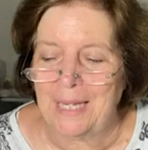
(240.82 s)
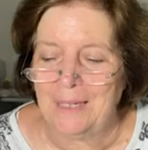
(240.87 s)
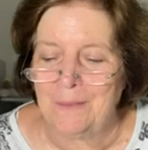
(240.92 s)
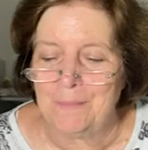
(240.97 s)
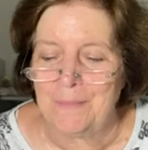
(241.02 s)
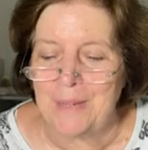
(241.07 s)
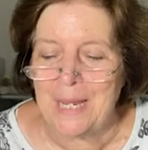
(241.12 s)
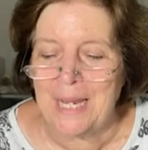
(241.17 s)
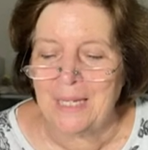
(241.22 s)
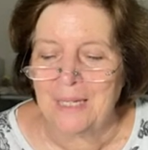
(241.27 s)

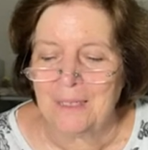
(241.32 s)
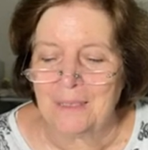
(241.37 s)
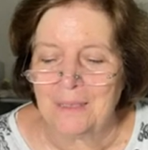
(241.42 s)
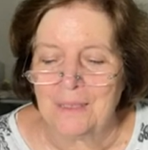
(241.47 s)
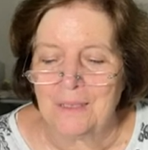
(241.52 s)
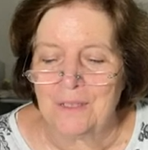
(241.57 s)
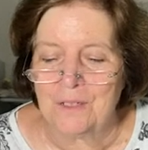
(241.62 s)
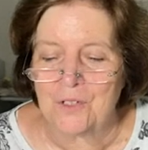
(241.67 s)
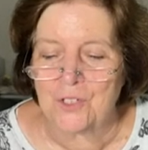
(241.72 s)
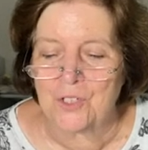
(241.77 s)
and mink
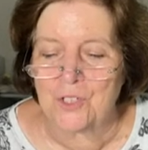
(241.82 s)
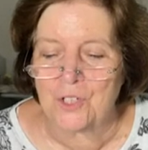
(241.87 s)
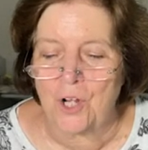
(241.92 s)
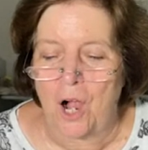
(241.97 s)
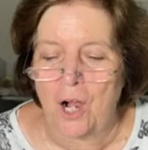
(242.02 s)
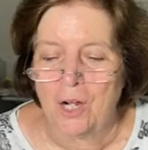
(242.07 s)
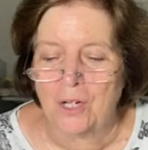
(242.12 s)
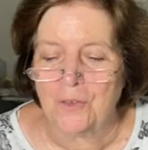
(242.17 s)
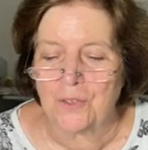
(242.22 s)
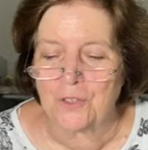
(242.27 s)

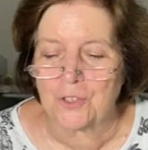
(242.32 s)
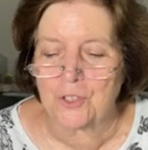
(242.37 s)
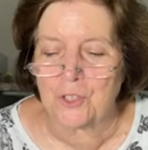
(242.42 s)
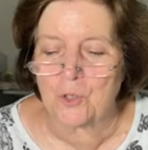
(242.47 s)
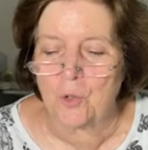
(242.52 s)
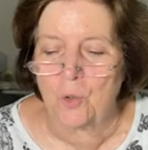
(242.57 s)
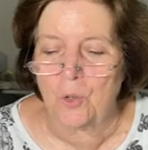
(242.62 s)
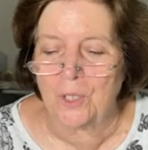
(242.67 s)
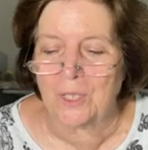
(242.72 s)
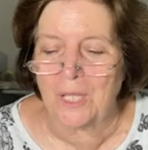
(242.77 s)
stalk the
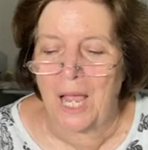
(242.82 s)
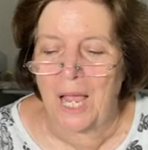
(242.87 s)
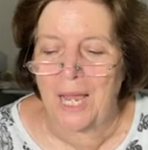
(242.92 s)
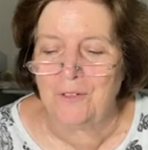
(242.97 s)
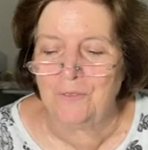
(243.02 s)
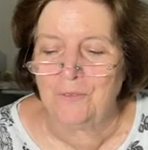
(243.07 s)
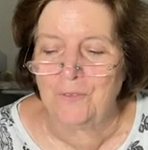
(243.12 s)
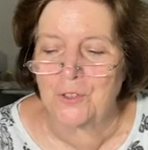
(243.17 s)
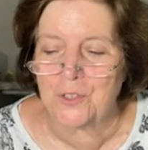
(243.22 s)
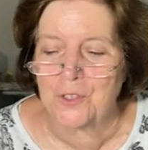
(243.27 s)

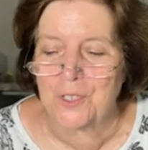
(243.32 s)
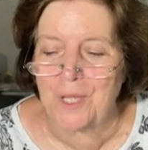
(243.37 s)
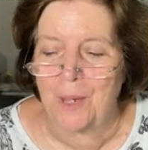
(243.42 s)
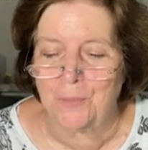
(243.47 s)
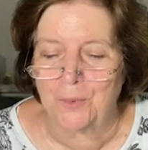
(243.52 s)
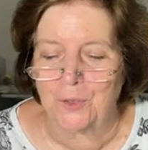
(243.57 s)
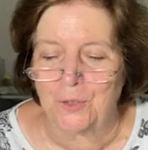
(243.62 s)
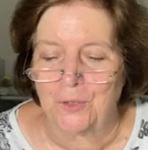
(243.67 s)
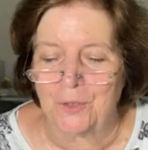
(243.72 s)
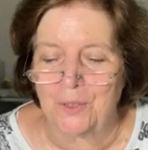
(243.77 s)
shoreline for
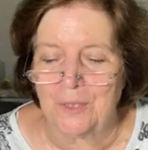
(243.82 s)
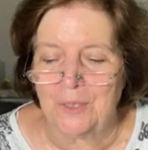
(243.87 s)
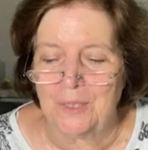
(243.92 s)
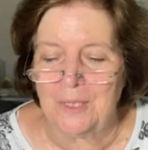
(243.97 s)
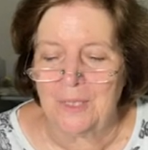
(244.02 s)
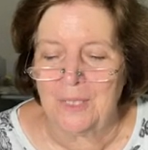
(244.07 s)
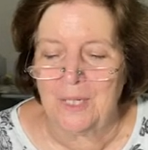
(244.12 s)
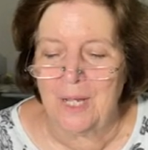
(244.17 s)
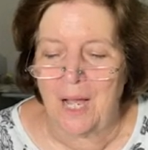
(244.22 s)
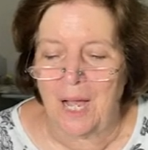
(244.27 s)
supper.
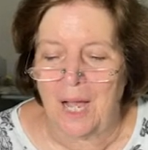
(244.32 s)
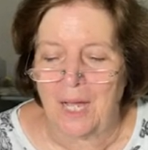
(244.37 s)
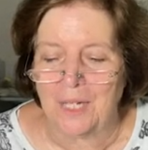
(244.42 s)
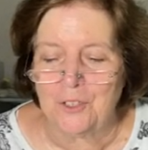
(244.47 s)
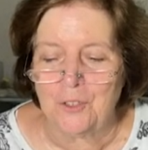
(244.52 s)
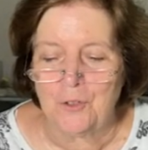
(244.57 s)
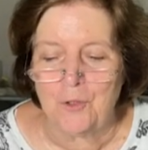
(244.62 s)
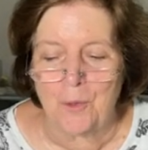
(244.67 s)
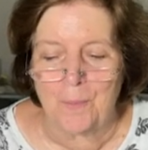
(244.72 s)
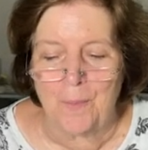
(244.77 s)

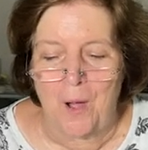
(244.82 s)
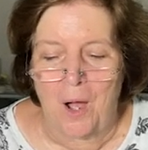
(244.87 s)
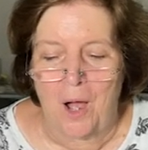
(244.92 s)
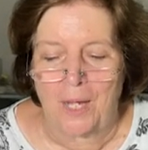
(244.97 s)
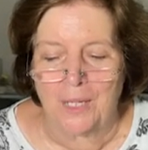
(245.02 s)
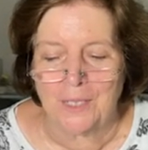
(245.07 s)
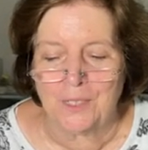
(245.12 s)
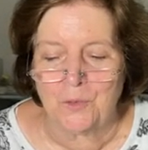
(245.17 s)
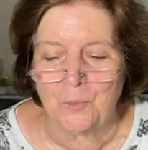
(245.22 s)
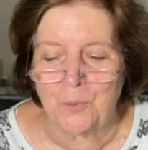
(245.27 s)
Under the
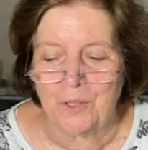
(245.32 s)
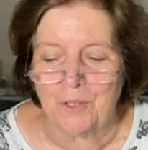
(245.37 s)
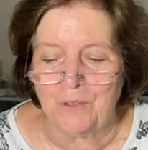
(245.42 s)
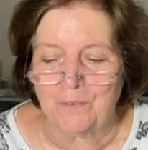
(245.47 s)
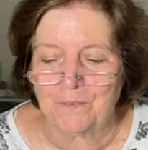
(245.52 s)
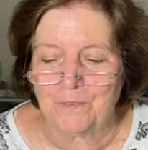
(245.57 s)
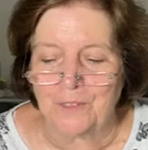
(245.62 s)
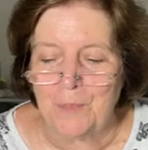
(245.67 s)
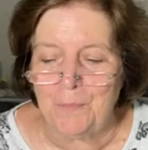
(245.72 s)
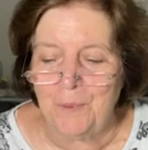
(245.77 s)
pond, with a
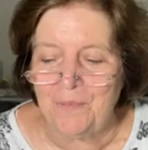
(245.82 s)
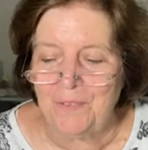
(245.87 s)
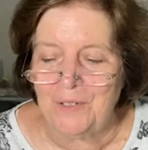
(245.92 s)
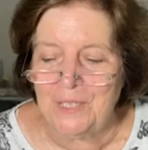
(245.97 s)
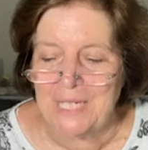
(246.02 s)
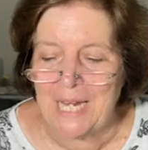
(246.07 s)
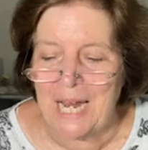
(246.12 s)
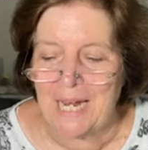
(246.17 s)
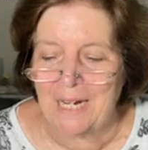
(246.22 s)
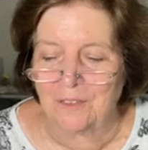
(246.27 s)
flip of a
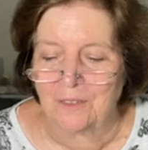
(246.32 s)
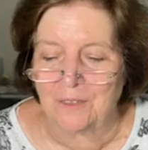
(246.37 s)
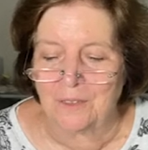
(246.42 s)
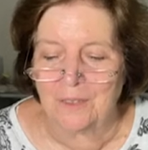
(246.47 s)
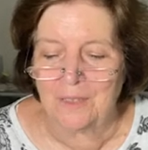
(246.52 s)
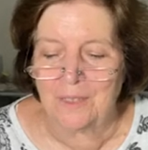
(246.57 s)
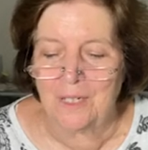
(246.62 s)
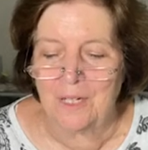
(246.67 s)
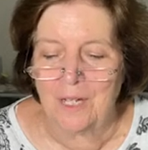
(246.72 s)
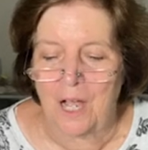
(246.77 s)
tail,
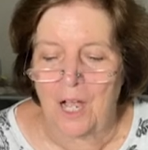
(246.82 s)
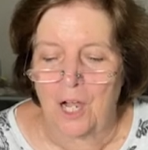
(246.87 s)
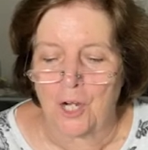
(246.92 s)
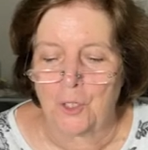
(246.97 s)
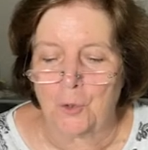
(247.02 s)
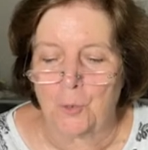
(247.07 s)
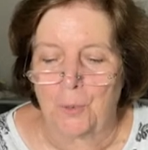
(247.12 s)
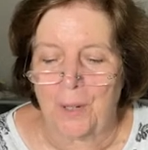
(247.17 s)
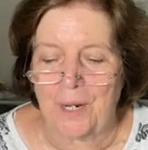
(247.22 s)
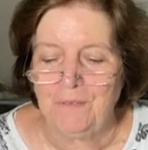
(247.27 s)
a
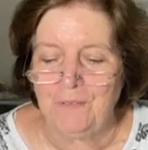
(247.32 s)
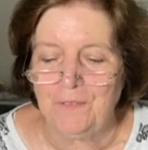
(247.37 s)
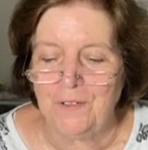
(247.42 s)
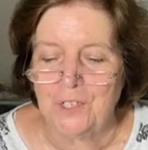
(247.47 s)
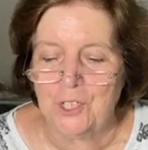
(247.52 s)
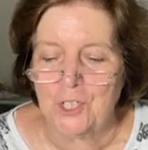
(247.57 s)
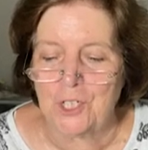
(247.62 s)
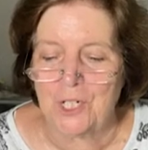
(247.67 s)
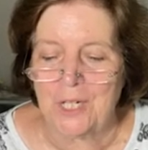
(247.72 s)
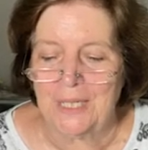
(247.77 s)

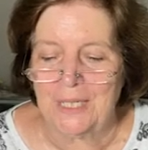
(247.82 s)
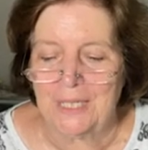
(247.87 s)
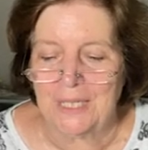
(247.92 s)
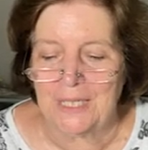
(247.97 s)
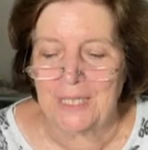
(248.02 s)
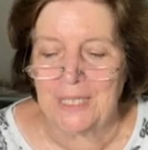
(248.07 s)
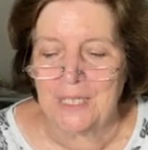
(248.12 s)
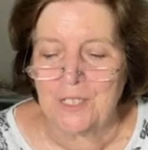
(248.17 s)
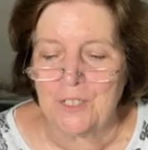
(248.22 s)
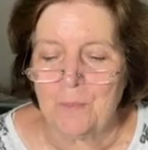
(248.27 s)
crayfish
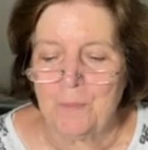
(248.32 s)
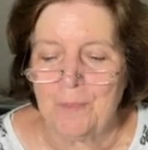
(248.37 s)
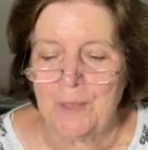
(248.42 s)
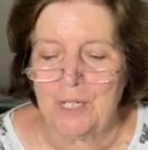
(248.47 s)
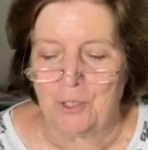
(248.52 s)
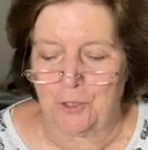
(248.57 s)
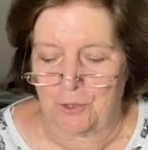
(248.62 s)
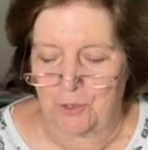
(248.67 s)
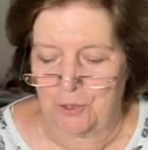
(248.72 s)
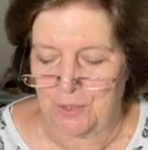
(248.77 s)

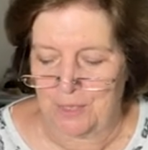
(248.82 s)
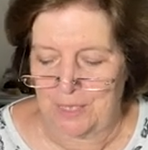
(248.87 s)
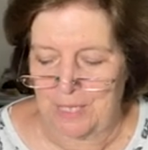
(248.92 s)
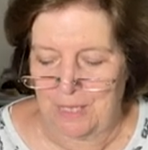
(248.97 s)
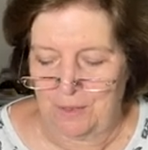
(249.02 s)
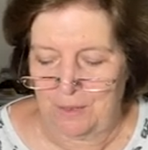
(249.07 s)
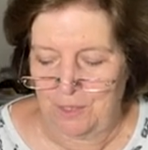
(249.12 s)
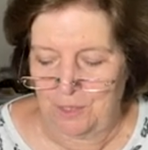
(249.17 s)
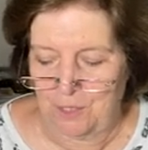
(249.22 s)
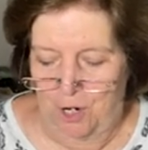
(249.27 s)
disappears
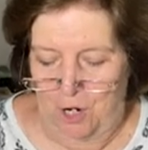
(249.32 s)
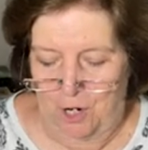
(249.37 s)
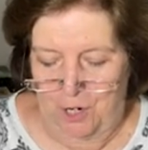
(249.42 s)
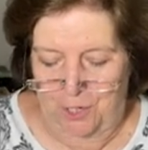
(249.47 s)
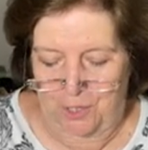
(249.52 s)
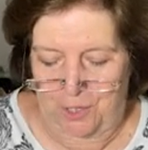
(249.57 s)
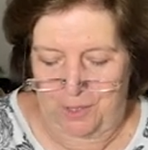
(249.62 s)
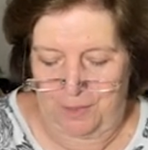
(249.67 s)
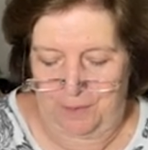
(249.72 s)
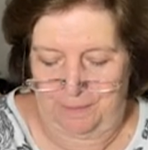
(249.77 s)
in the
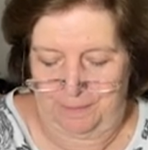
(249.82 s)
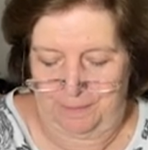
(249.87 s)
dark.